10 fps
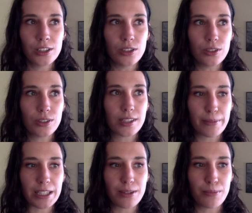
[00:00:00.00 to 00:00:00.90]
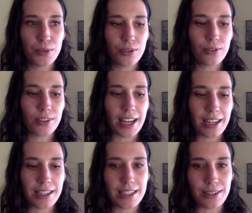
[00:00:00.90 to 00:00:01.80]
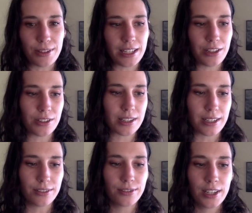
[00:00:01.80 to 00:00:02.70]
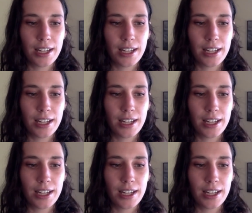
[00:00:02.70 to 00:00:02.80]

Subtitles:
do something to move the energy within yourself.